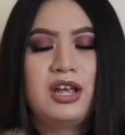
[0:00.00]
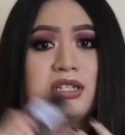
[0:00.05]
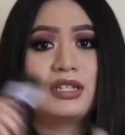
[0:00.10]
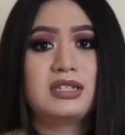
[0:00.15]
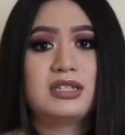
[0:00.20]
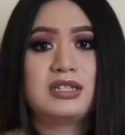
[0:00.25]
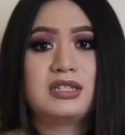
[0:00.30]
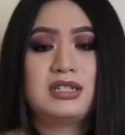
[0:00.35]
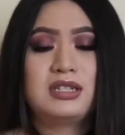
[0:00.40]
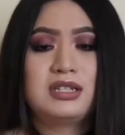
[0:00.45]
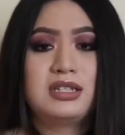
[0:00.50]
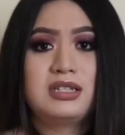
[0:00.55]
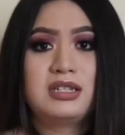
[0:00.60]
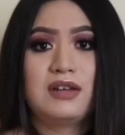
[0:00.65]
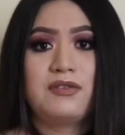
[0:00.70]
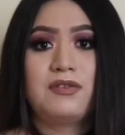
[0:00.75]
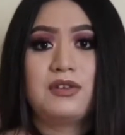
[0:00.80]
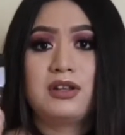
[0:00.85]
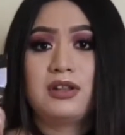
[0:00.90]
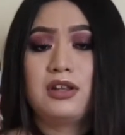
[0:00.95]
this is
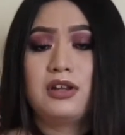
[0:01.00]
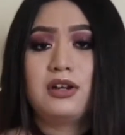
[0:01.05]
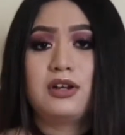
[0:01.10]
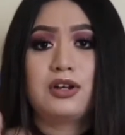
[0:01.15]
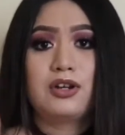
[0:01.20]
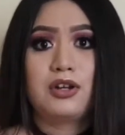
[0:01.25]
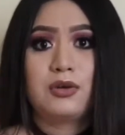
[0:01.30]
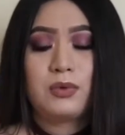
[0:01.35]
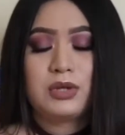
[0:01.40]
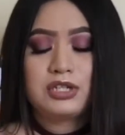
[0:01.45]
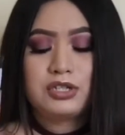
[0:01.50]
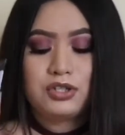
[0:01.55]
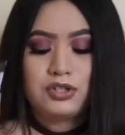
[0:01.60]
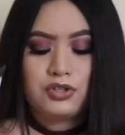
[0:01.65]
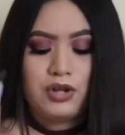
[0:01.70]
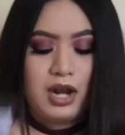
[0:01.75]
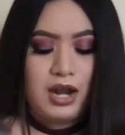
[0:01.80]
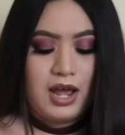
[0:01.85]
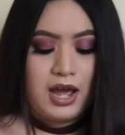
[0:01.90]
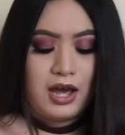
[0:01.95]
definitely a good one to try